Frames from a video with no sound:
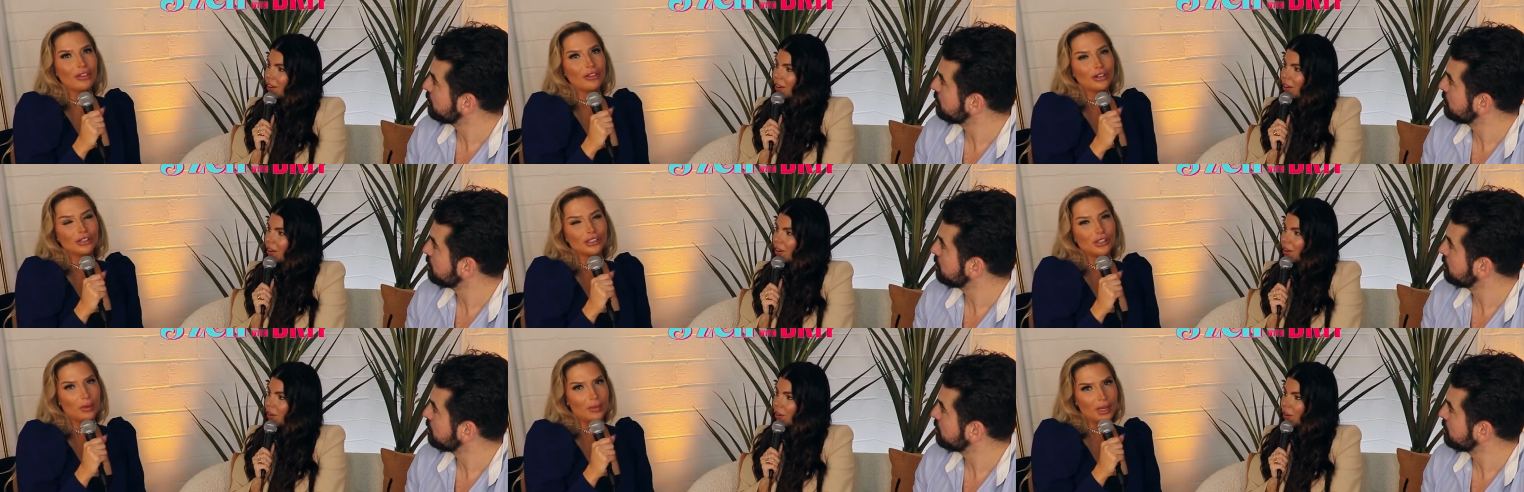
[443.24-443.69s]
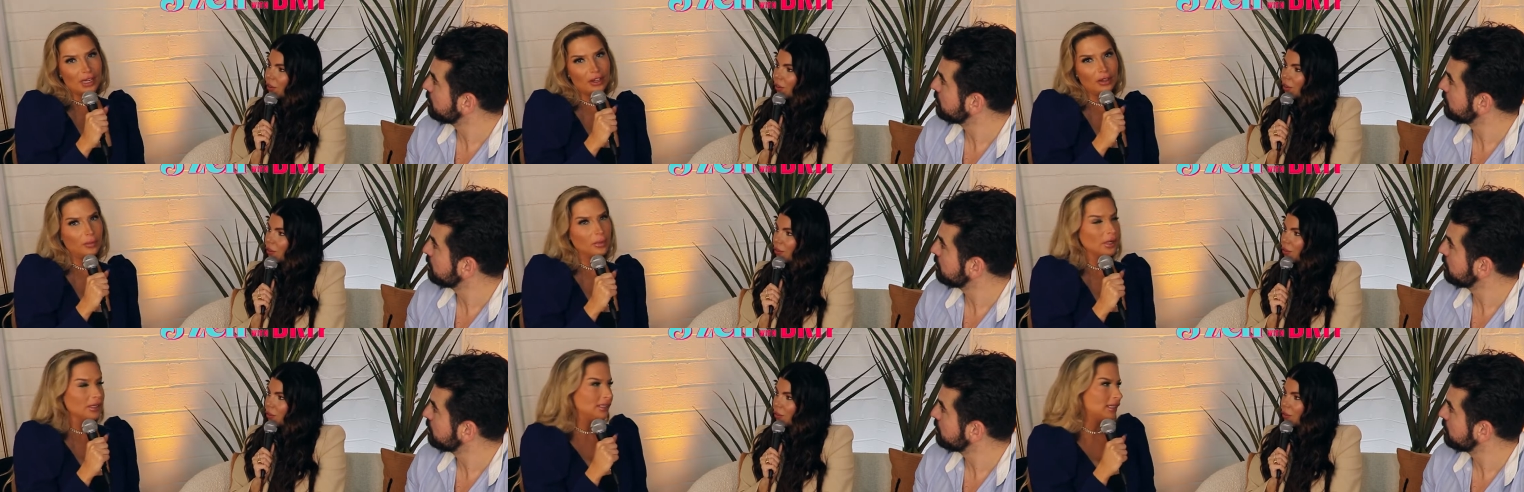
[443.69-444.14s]
Speaker 1: there are so many
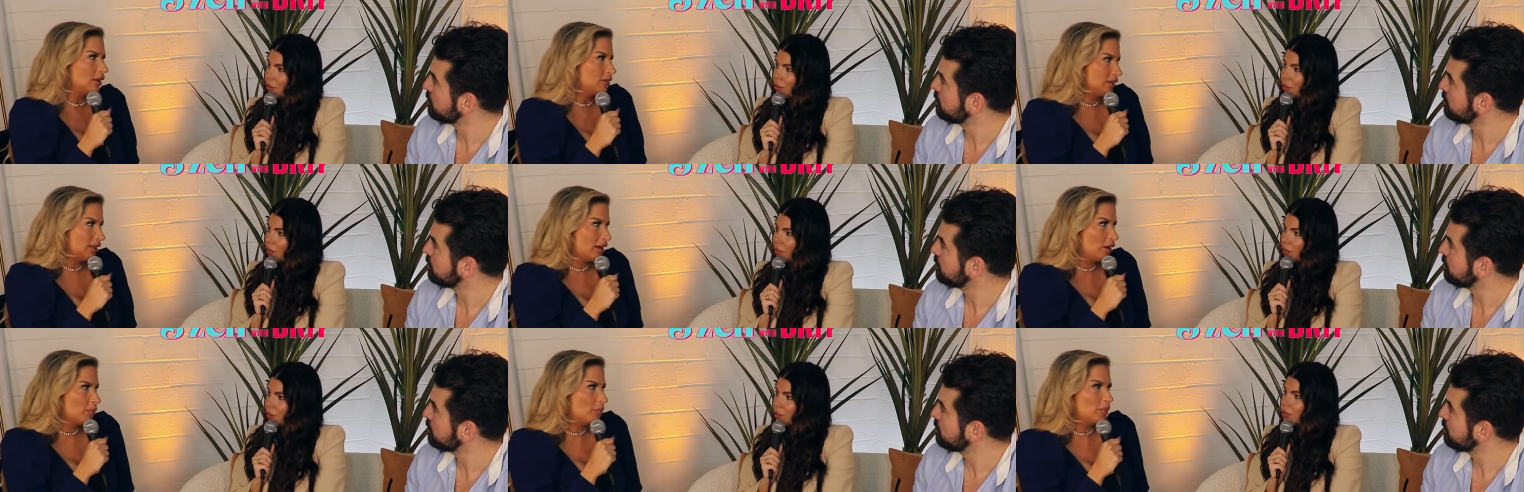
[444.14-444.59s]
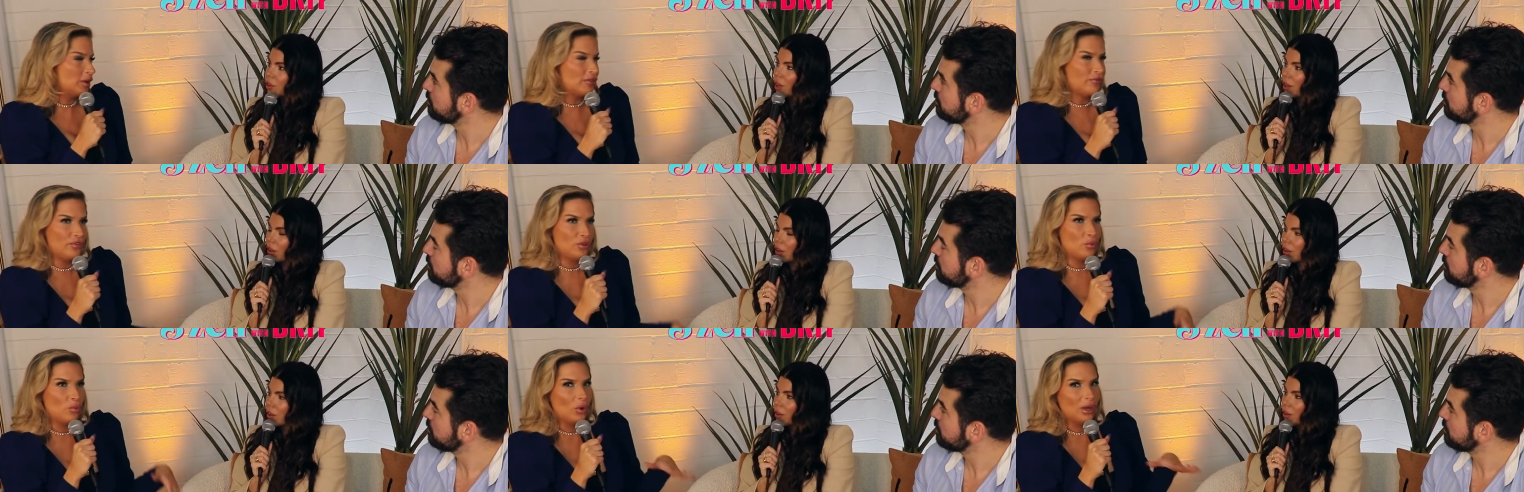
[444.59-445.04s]
good books out there, but yeah. if
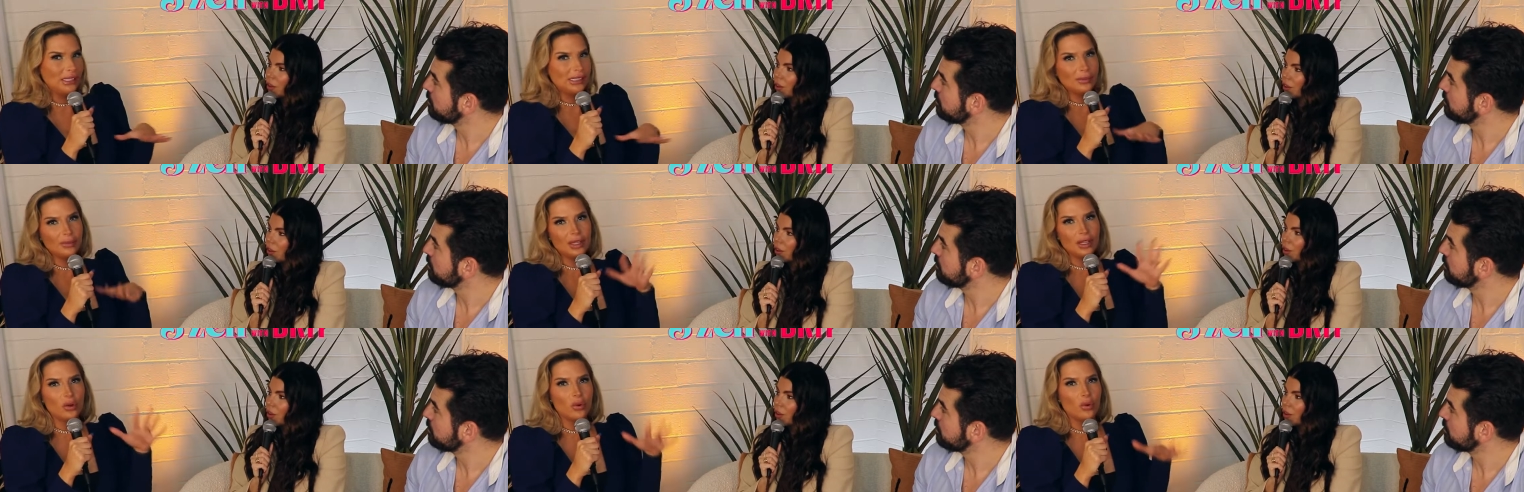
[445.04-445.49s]
you want something